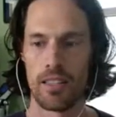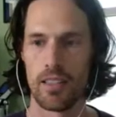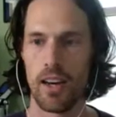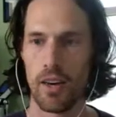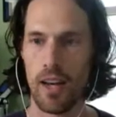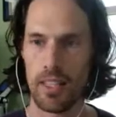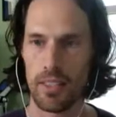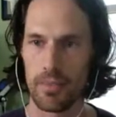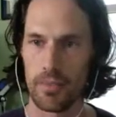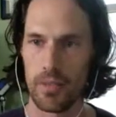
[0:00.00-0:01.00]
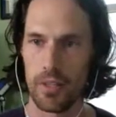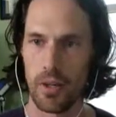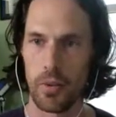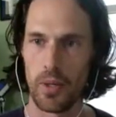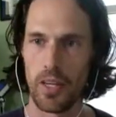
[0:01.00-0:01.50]
All right.
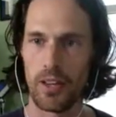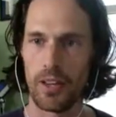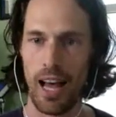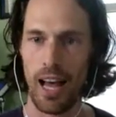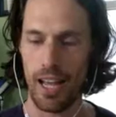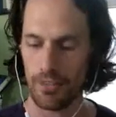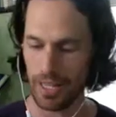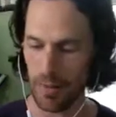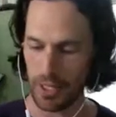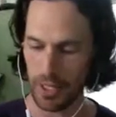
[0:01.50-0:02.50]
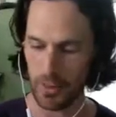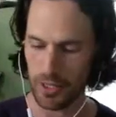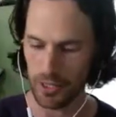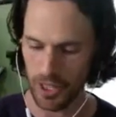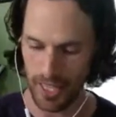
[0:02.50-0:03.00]
So we are live, and I'm here
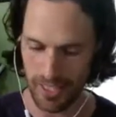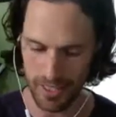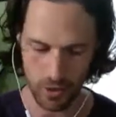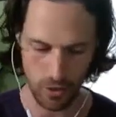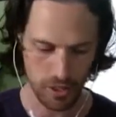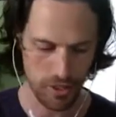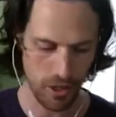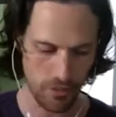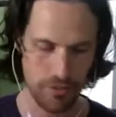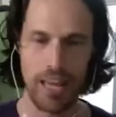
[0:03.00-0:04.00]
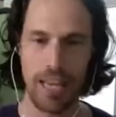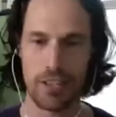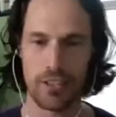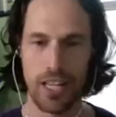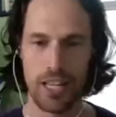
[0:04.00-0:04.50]
with Jason Christoff. Thank
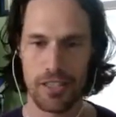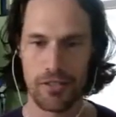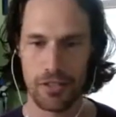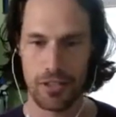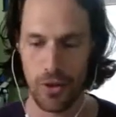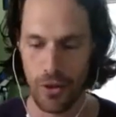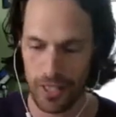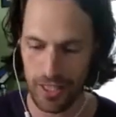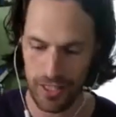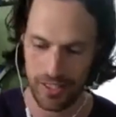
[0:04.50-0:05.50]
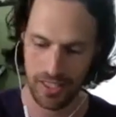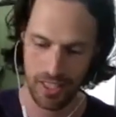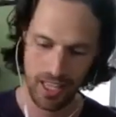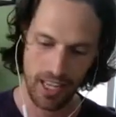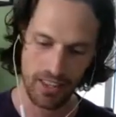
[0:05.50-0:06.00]
you, Jason, for joining us
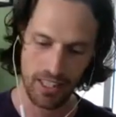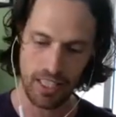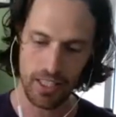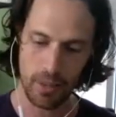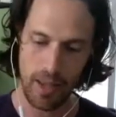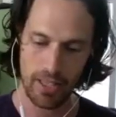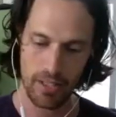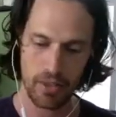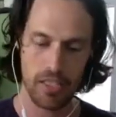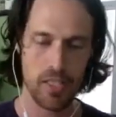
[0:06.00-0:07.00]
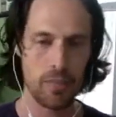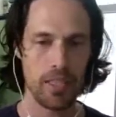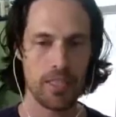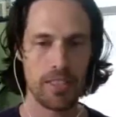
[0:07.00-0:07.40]
at the Healing Mastery Summit.